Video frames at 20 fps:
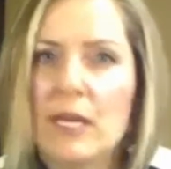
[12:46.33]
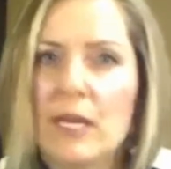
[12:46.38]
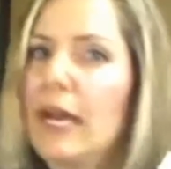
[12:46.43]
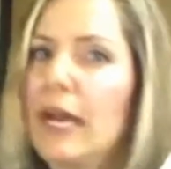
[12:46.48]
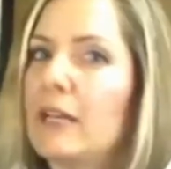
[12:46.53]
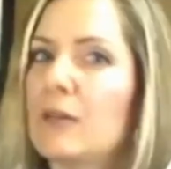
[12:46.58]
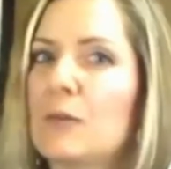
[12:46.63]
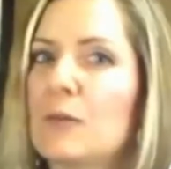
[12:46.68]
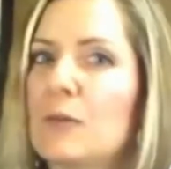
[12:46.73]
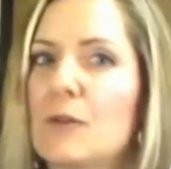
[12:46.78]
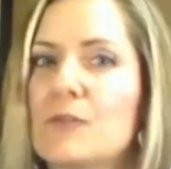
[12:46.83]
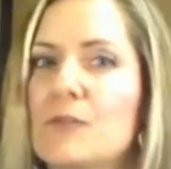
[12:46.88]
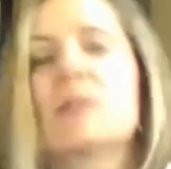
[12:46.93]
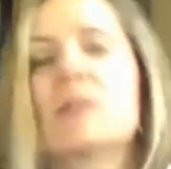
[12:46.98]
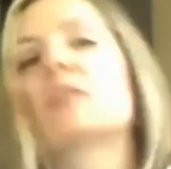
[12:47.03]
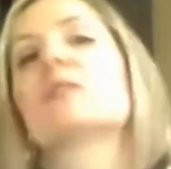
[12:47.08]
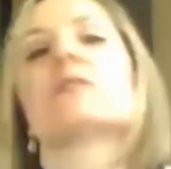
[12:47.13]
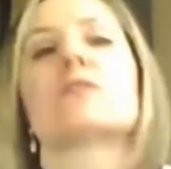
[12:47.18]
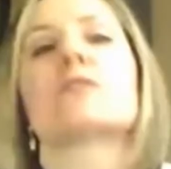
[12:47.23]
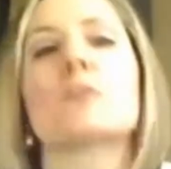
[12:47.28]
And we've
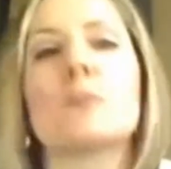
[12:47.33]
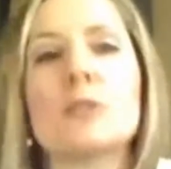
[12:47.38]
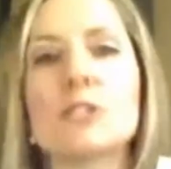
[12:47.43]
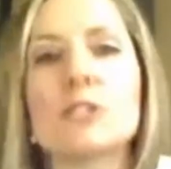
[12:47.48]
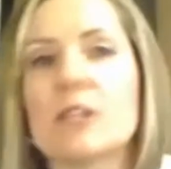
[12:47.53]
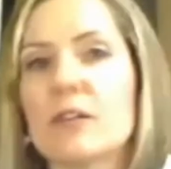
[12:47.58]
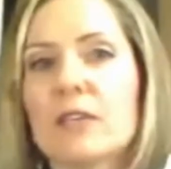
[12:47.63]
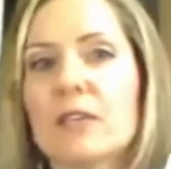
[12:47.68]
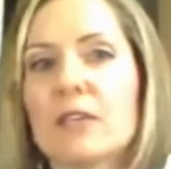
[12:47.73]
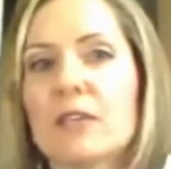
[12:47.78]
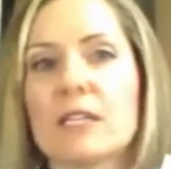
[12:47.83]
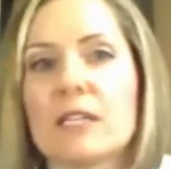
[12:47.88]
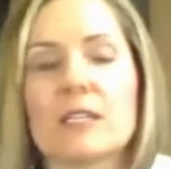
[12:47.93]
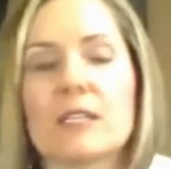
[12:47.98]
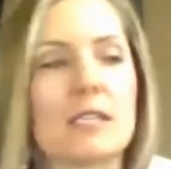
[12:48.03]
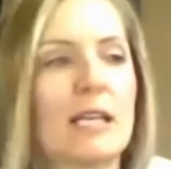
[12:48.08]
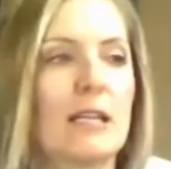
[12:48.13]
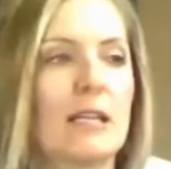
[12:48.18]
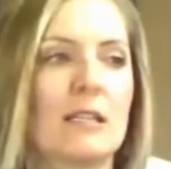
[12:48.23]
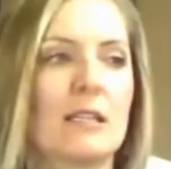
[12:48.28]
seen so much evidence
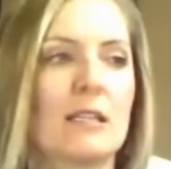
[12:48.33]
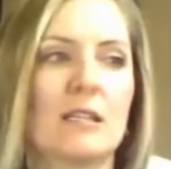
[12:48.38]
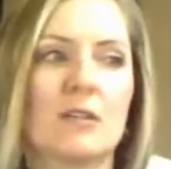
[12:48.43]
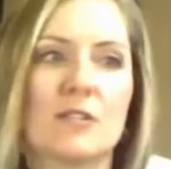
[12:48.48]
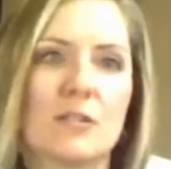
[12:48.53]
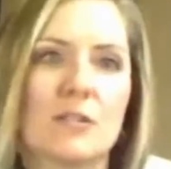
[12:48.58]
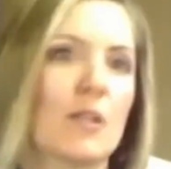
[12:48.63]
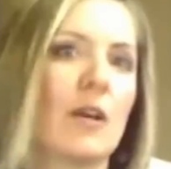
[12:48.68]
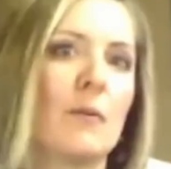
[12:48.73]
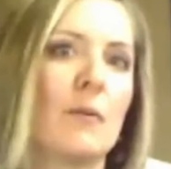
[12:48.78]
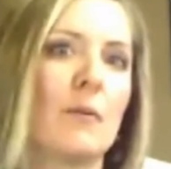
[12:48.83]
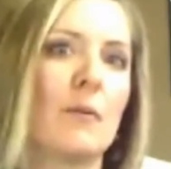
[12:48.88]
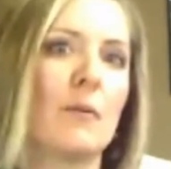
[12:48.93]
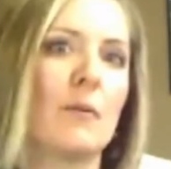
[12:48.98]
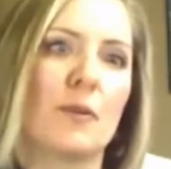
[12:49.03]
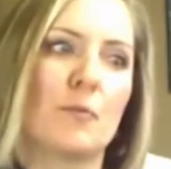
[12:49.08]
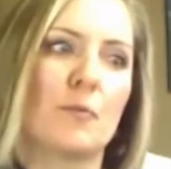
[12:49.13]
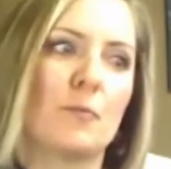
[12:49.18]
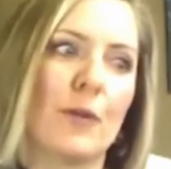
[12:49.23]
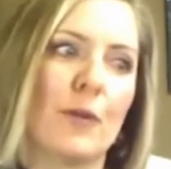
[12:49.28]
that, you know, some of
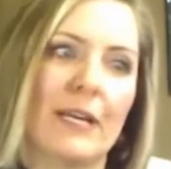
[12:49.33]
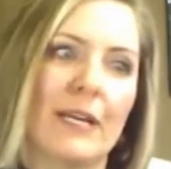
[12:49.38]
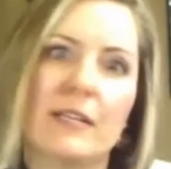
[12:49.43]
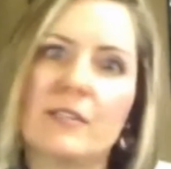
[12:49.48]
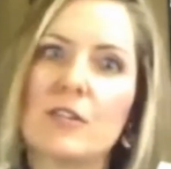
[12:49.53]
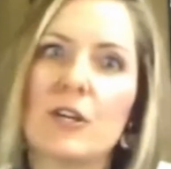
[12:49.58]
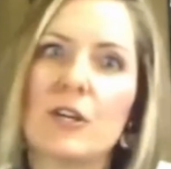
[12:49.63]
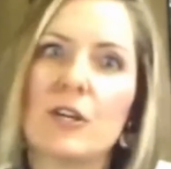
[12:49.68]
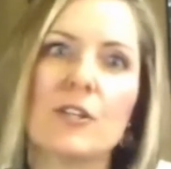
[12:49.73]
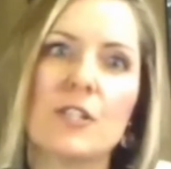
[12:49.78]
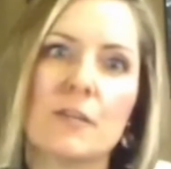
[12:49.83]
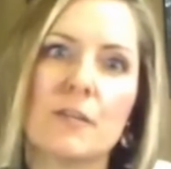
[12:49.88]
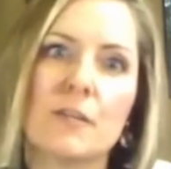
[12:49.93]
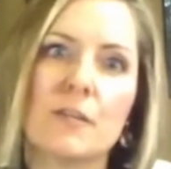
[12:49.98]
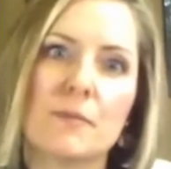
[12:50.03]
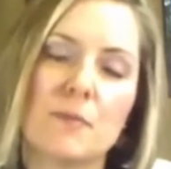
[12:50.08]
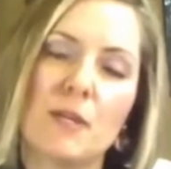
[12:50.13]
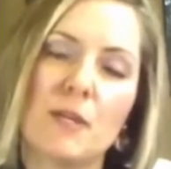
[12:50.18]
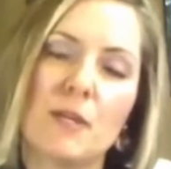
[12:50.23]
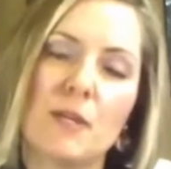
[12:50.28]
the greatest
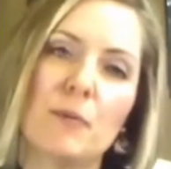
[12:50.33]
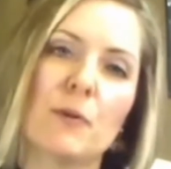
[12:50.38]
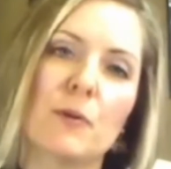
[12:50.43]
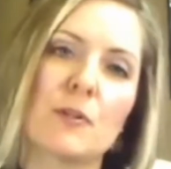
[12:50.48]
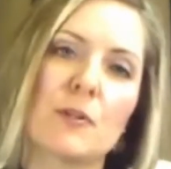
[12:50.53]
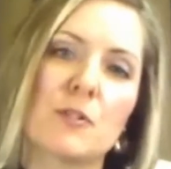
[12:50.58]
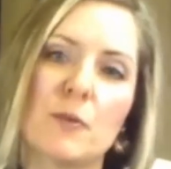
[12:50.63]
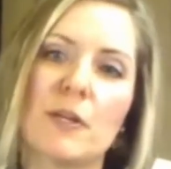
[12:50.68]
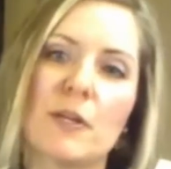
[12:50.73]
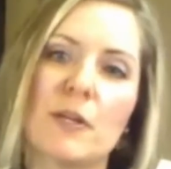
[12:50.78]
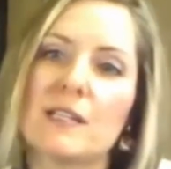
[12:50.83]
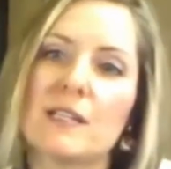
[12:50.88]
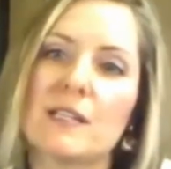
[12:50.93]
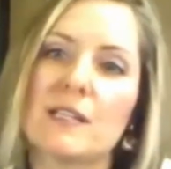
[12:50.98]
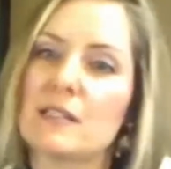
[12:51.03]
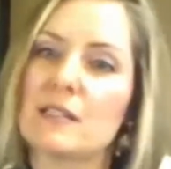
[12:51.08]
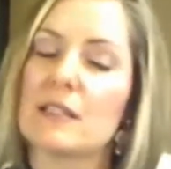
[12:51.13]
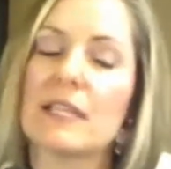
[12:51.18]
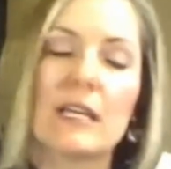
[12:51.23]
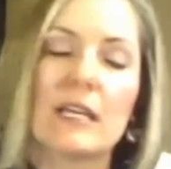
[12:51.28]
hardships people experience
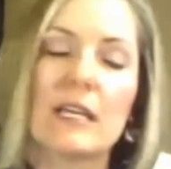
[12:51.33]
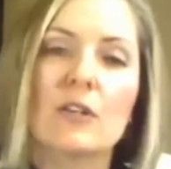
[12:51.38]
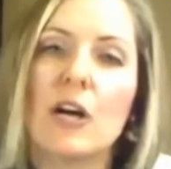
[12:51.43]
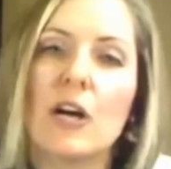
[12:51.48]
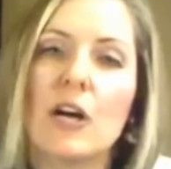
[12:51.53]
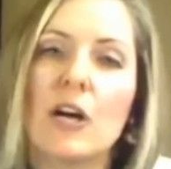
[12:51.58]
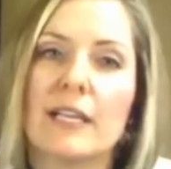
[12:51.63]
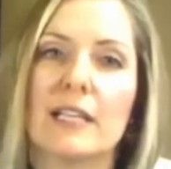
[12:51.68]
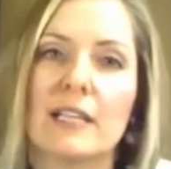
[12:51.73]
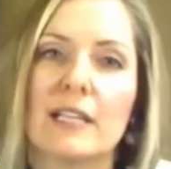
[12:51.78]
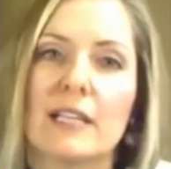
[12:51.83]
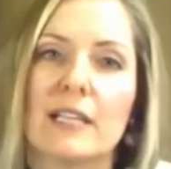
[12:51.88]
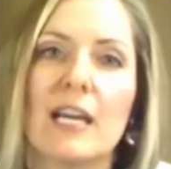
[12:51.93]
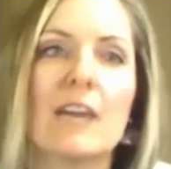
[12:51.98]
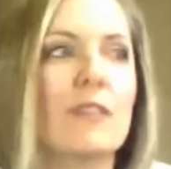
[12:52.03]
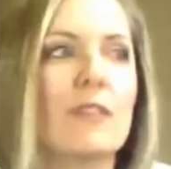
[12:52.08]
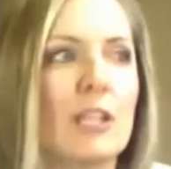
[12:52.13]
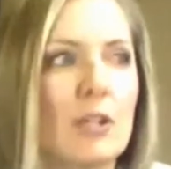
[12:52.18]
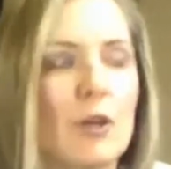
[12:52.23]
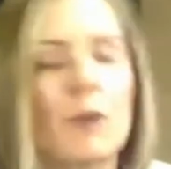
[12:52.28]
later on in
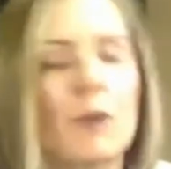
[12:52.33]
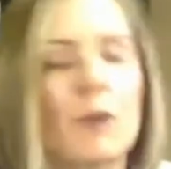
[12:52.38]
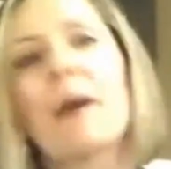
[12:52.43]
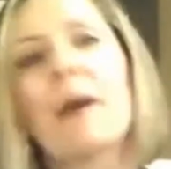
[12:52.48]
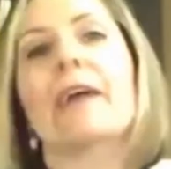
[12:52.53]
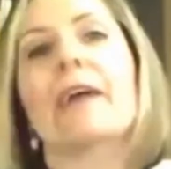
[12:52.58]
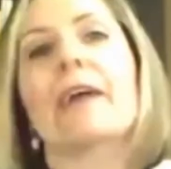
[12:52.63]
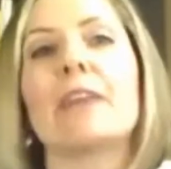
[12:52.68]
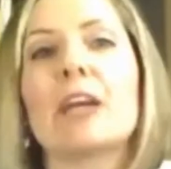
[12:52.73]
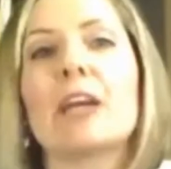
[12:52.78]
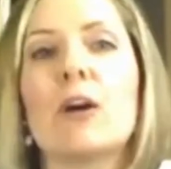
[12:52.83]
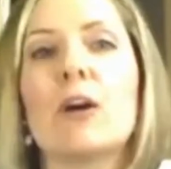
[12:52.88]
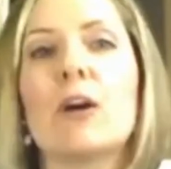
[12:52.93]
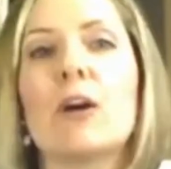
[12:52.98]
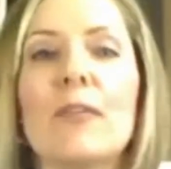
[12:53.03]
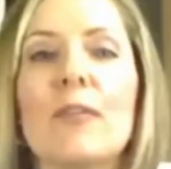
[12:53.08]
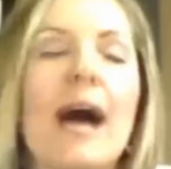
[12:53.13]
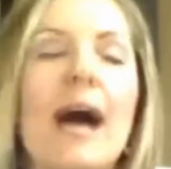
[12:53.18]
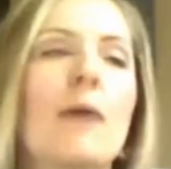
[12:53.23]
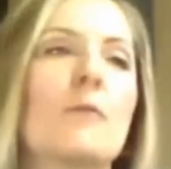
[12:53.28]
life, they look back and they go,
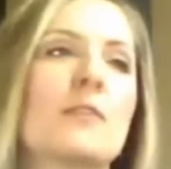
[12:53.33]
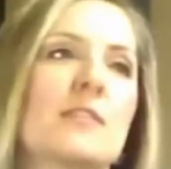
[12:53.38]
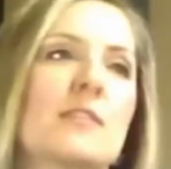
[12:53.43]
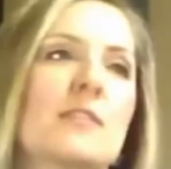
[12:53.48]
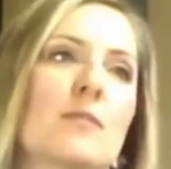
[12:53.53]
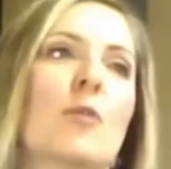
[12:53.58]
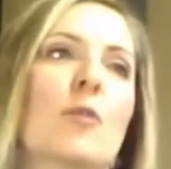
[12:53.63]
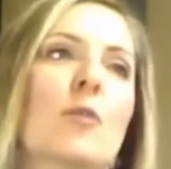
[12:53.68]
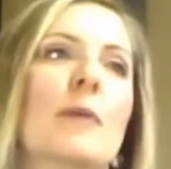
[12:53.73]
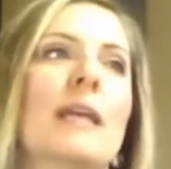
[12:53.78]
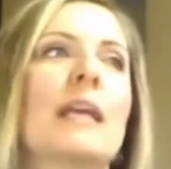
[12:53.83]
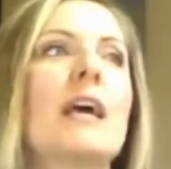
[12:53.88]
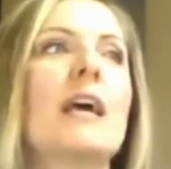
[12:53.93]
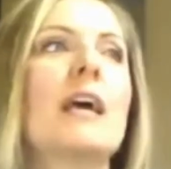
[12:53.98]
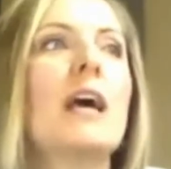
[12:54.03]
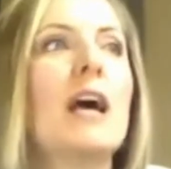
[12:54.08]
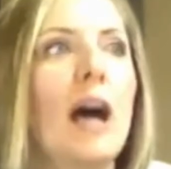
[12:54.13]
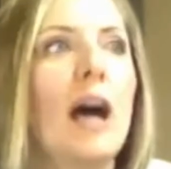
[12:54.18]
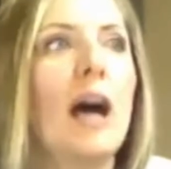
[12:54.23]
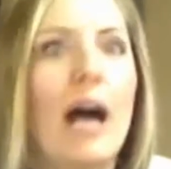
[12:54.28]
that was the moment
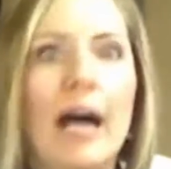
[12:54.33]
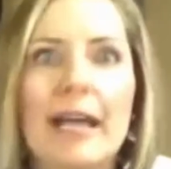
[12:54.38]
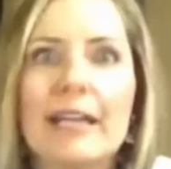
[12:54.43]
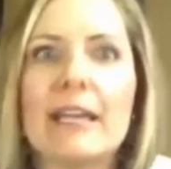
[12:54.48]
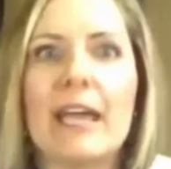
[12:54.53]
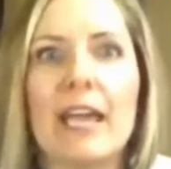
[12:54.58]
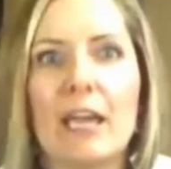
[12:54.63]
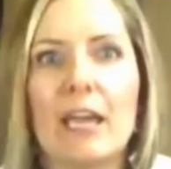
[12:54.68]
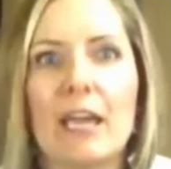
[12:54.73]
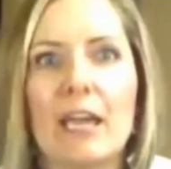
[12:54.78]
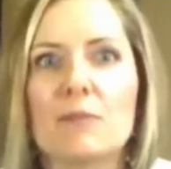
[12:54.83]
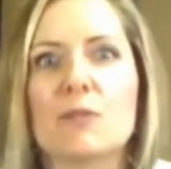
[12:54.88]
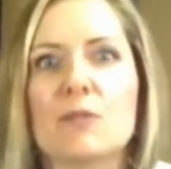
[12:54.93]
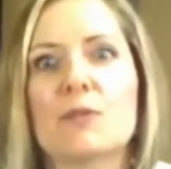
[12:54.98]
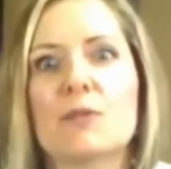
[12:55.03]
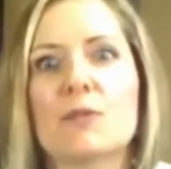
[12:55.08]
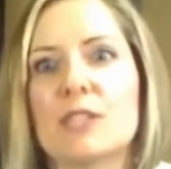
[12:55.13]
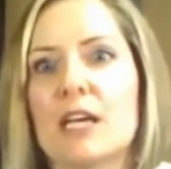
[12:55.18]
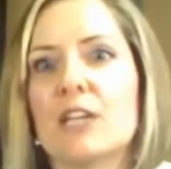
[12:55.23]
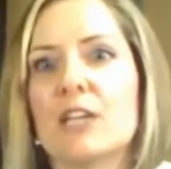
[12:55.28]
I came
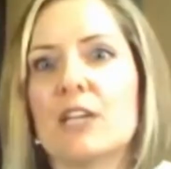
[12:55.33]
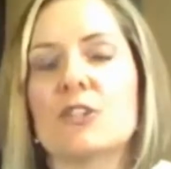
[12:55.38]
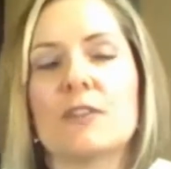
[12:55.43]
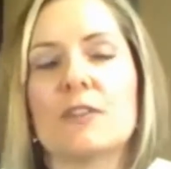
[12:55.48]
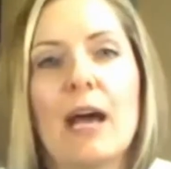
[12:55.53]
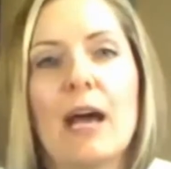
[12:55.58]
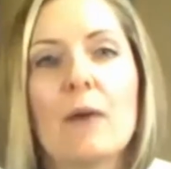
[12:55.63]
to attention.